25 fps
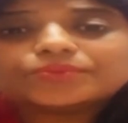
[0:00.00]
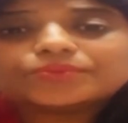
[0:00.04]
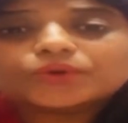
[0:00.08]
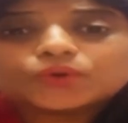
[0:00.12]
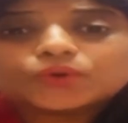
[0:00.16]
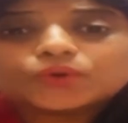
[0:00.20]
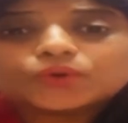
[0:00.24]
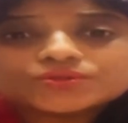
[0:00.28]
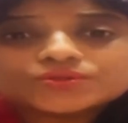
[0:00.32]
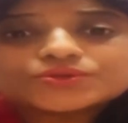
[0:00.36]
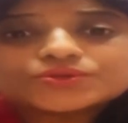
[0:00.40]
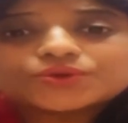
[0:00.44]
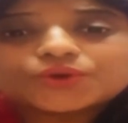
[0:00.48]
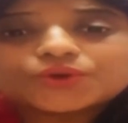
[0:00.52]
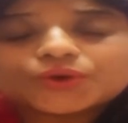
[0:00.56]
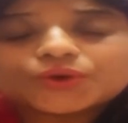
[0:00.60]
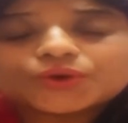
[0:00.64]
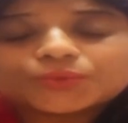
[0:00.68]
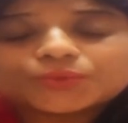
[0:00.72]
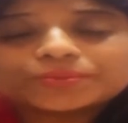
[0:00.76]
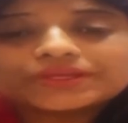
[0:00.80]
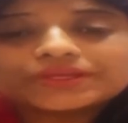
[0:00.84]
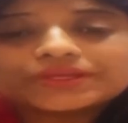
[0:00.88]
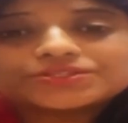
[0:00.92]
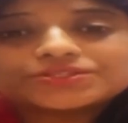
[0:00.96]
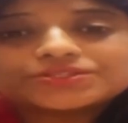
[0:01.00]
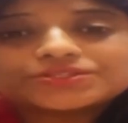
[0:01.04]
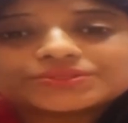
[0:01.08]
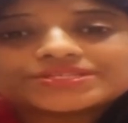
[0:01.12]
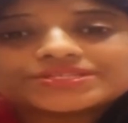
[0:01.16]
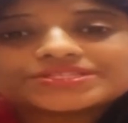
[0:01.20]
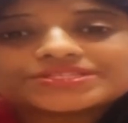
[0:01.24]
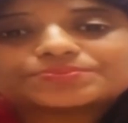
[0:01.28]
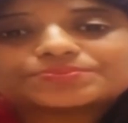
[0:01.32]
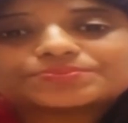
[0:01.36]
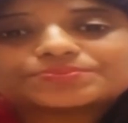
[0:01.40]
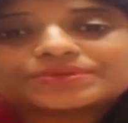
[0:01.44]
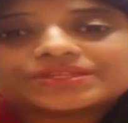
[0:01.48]
I'm also hoping
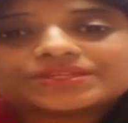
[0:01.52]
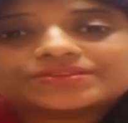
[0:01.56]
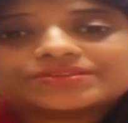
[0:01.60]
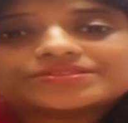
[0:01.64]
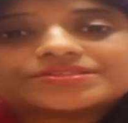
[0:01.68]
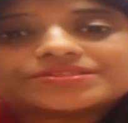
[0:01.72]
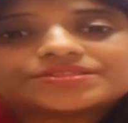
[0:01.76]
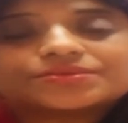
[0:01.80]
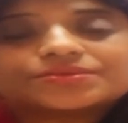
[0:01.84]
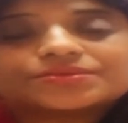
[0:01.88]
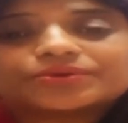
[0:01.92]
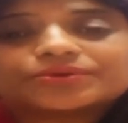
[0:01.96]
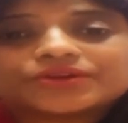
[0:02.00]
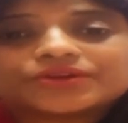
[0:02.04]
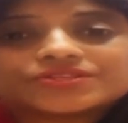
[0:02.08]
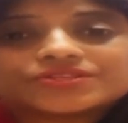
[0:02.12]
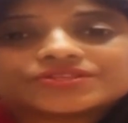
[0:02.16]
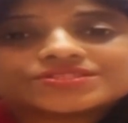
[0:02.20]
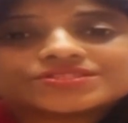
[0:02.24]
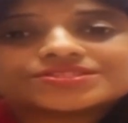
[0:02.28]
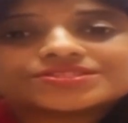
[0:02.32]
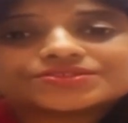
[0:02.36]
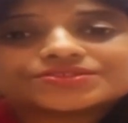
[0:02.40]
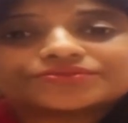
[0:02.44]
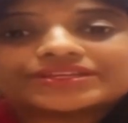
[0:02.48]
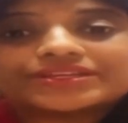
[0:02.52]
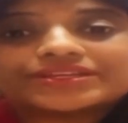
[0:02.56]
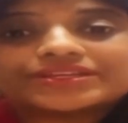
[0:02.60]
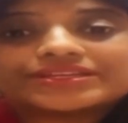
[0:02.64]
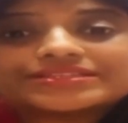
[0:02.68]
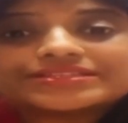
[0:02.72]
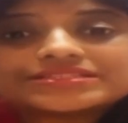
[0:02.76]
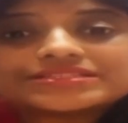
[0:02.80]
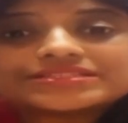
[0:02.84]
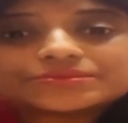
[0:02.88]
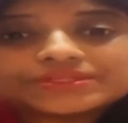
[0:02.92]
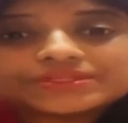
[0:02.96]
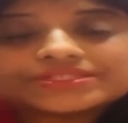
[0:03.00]
to experience the process of
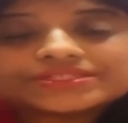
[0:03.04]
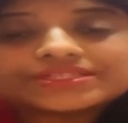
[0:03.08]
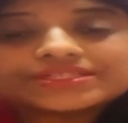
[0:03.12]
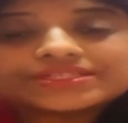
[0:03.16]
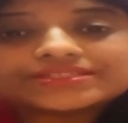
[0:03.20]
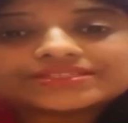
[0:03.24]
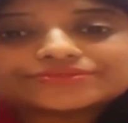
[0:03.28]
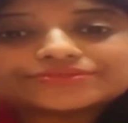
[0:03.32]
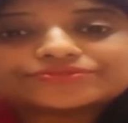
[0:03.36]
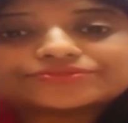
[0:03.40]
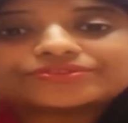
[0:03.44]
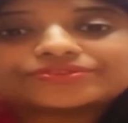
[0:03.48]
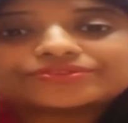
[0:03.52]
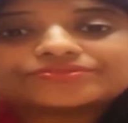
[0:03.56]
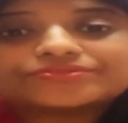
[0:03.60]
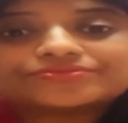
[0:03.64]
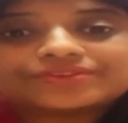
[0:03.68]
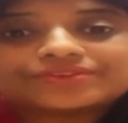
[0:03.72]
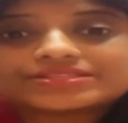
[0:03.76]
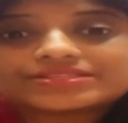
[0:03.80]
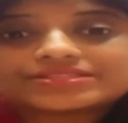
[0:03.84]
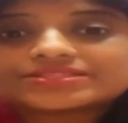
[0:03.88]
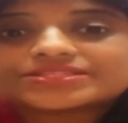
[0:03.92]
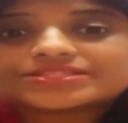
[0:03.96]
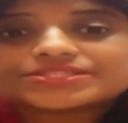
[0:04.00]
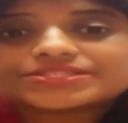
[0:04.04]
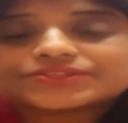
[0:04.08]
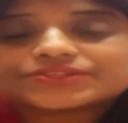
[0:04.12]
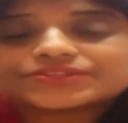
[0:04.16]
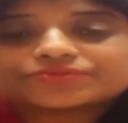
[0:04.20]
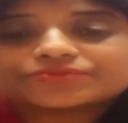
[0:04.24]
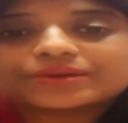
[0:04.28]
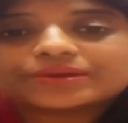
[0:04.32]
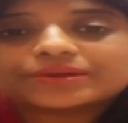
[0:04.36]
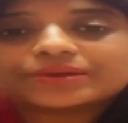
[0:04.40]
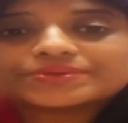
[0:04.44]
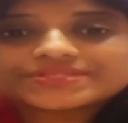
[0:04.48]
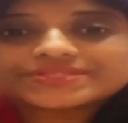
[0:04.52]
exhibiting different facets
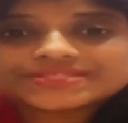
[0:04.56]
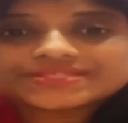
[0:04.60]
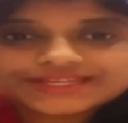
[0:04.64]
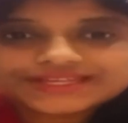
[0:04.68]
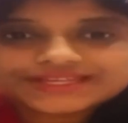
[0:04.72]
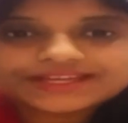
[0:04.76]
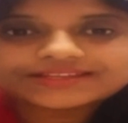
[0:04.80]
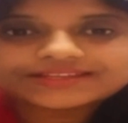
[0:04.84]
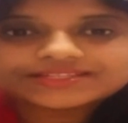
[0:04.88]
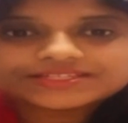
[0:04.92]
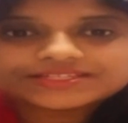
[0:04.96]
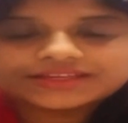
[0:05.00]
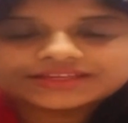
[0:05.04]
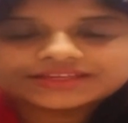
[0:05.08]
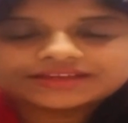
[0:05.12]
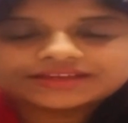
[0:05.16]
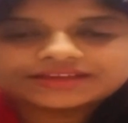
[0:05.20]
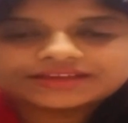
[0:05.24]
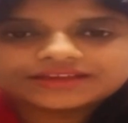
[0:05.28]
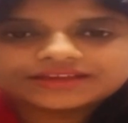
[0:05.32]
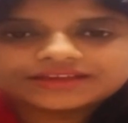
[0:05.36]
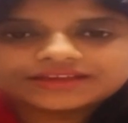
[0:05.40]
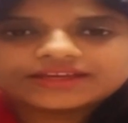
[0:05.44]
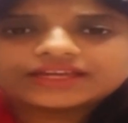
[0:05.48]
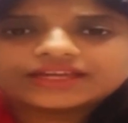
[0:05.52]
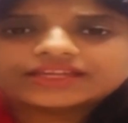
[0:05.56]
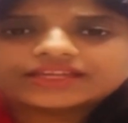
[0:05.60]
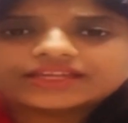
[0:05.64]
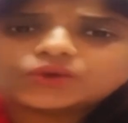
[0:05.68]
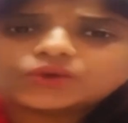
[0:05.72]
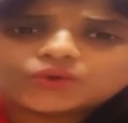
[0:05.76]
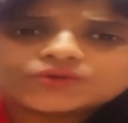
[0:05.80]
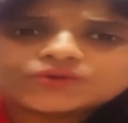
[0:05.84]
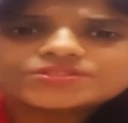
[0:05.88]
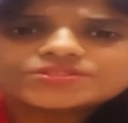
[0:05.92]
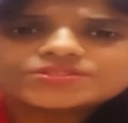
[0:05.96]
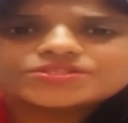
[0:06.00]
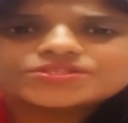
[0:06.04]
of my personality
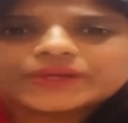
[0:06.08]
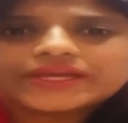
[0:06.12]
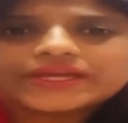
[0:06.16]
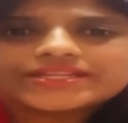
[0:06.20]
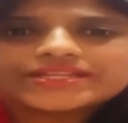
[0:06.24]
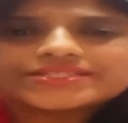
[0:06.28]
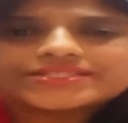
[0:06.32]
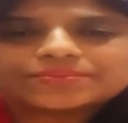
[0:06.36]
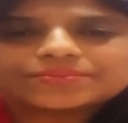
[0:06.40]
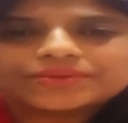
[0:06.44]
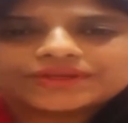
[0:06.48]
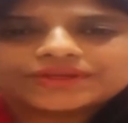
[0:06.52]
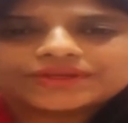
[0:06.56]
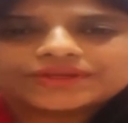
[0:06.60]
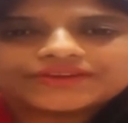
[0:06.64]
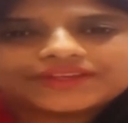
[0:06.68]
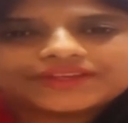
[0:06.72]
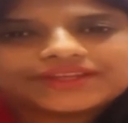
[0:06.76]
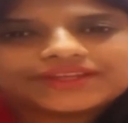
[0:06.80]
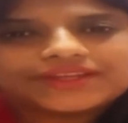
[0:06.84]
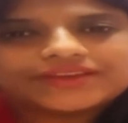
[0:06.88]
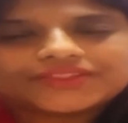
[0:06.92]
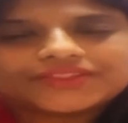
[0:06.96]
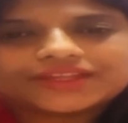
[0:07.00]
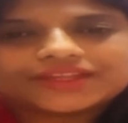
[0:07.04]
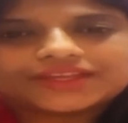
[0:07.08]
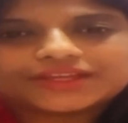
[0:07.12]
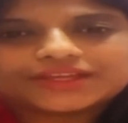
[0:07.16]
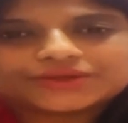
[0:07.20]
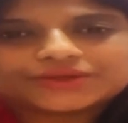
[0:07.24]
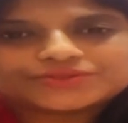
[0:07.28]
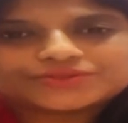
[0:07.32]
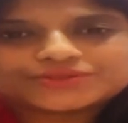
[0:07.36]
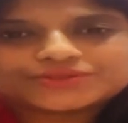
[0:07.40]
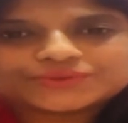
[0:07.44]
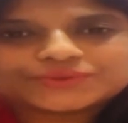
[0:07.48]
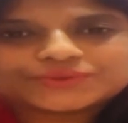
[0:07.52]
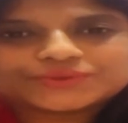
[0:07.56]
and also end up learning a
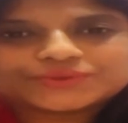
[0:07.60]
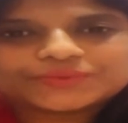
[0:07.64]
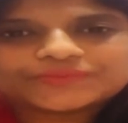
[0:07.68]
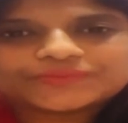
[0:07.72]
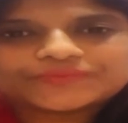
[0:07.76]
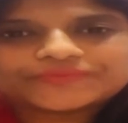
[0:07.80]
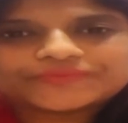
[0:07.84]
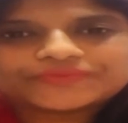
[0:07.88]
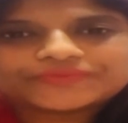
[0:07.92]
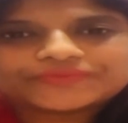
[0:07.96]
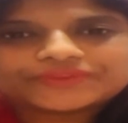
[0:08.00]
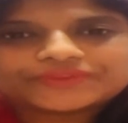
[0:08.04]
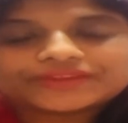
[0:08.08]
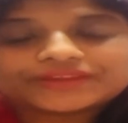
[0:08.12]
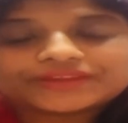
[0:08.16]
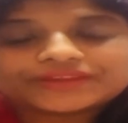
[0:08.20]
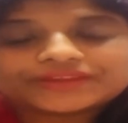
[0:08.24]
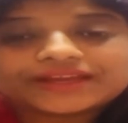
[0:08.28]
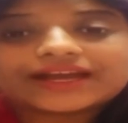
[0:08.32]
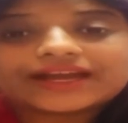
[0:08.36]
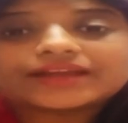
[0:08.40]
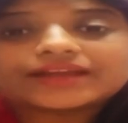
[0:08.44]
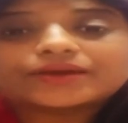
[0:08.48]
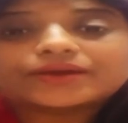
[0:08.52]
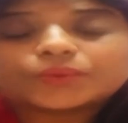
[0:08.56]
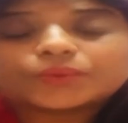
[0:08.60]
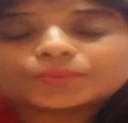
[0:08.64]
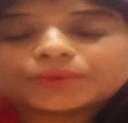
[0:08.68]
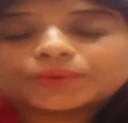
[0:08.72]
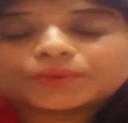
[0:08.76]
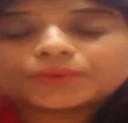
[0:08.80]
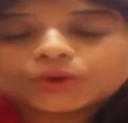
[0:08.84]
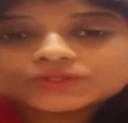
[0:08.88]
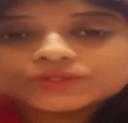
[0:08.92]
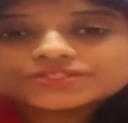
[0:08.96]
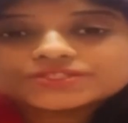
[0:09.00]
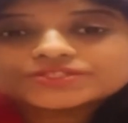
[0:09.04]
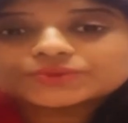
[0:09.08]
thing or two. I'm
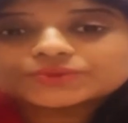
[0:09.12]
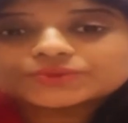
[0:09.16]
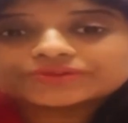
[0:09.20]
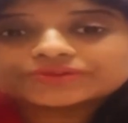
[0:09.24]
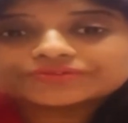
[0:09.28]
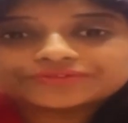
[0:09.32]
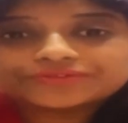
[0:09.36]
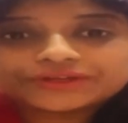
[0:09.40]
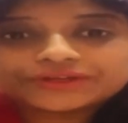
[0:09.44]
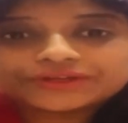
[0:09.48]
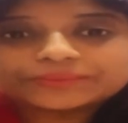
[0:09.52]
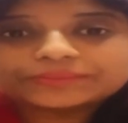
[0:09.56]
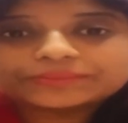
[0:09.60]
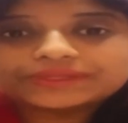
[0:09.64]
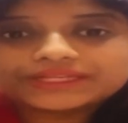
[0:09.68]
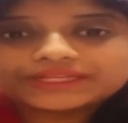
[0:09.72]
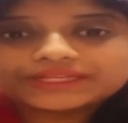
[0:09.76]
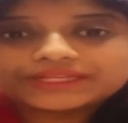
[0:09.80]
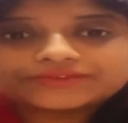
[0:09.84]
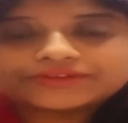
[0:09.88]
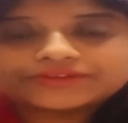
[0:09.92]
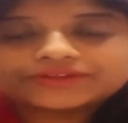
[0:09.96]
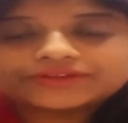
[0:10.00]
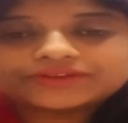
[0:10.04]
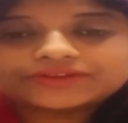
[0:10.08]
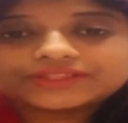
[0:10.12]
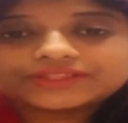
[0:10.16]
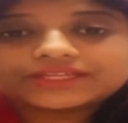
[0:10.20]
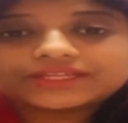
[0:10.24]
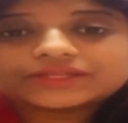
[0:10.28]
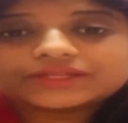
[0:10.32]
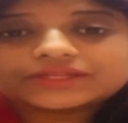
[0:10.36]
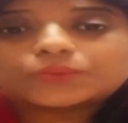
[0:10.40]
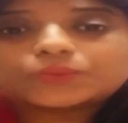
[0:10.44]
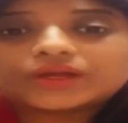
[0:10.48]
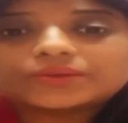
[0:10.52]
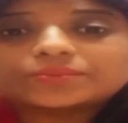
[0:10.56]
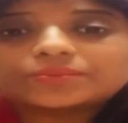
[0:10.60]
also a firm believer
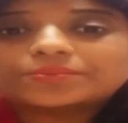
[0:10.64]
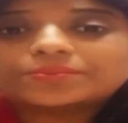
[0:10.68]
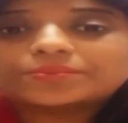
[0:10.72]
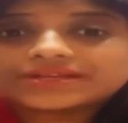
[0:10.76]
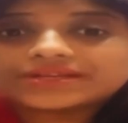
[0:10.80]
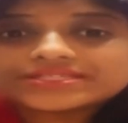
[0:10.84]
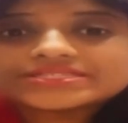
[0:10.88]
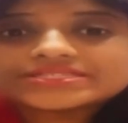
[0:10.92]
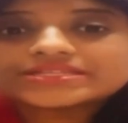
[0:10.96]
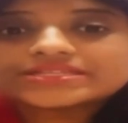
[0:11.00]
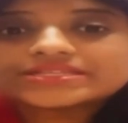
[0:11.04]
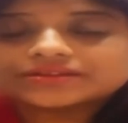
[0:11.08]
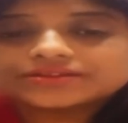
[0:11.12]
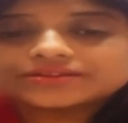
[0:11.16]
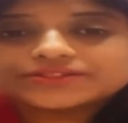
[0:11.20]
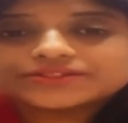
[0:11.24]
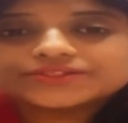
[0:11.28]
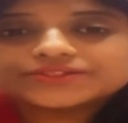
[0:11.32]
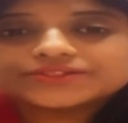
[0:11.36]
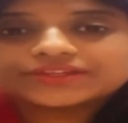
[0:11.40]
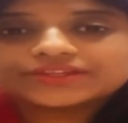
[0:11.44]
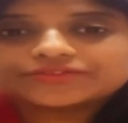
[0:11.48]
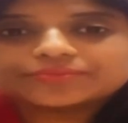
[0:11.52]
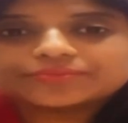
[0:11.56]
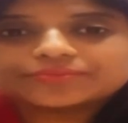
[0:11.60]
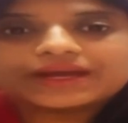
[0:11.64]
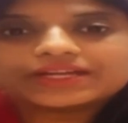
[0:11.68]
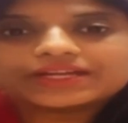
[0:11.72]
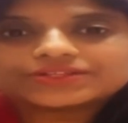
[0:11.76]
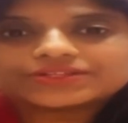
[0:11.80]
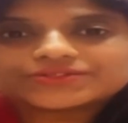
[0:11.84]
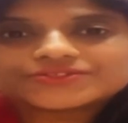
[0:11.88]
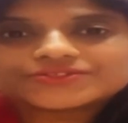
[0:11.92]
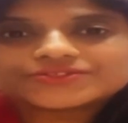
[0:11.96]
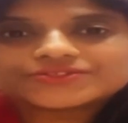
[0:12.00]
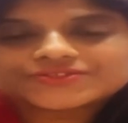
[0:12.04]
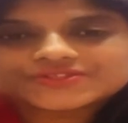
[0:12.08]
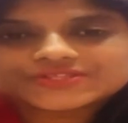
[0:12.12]
that one must learn to give
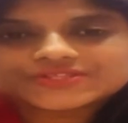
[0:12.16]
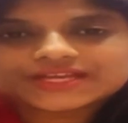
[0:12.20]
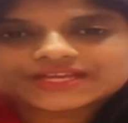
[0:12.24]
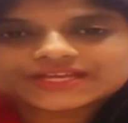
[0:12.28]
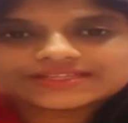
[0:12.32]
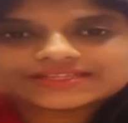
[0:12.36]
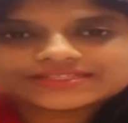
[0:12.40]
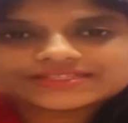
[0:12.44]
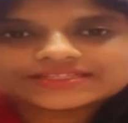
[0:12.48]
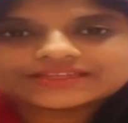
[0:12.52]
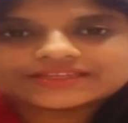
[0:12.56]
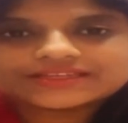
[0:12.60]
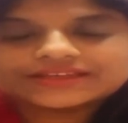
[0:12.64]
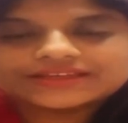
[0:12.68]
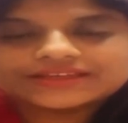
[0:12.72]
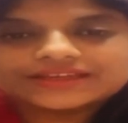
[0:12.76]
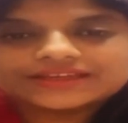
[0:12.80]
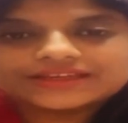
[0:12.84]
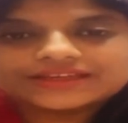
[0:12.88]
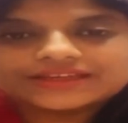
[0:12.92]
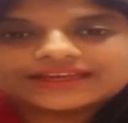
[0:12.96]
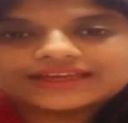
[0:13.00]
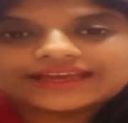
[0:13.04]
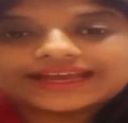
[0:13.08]
back to society.